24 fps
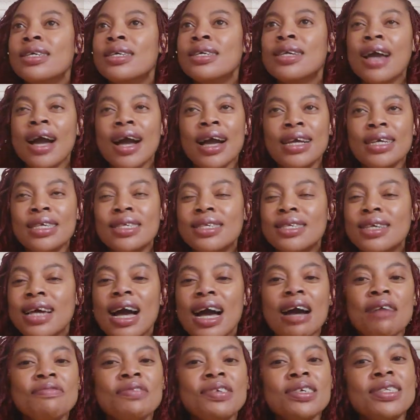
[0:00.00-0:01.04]
guys,
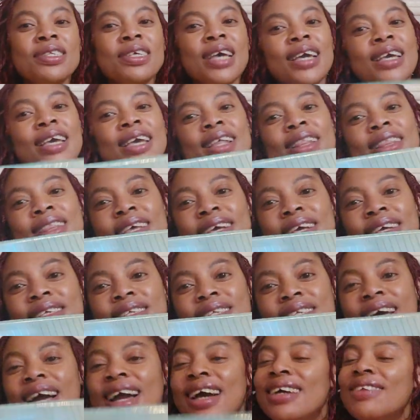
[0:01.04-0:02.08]
after taking
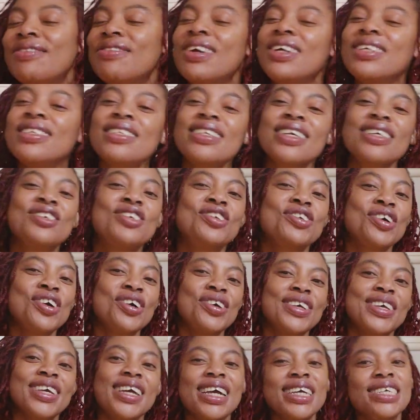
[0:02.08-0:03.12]
this, I rest
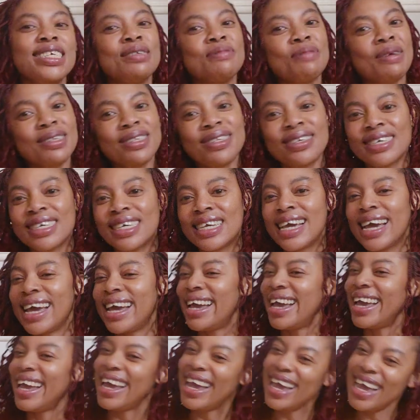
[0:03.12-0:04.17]
assured you, expect to
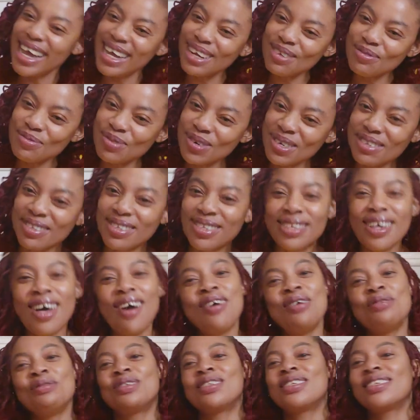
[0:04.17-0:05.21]
get a
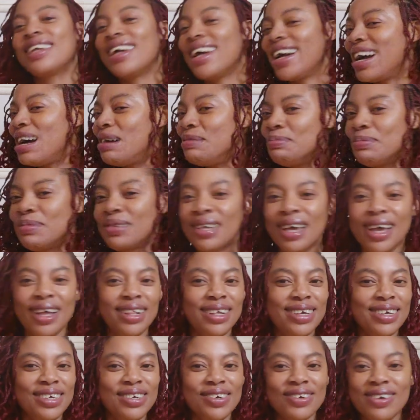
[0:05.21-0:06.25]
result. I'm
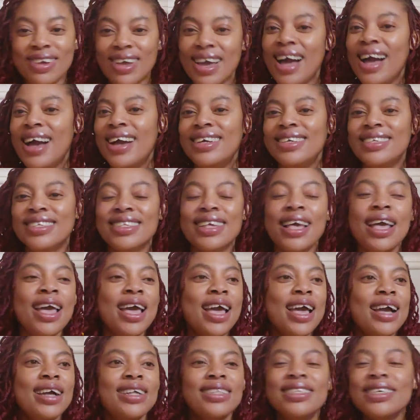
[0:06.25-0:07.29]
telling you guys,
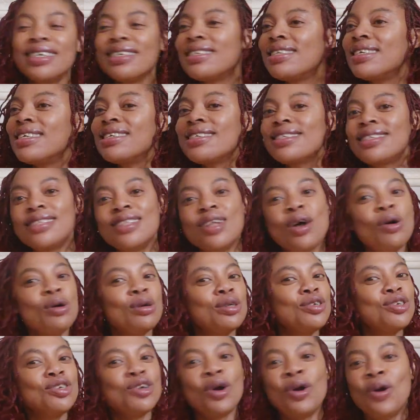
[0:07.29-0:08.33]
this is no
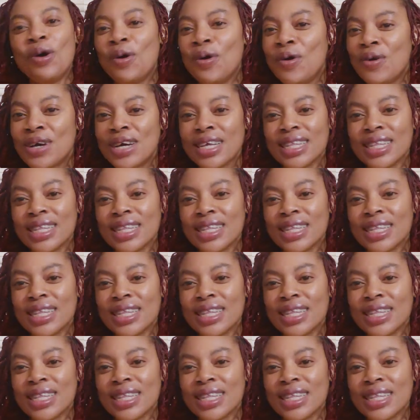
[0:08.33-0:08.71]
joke.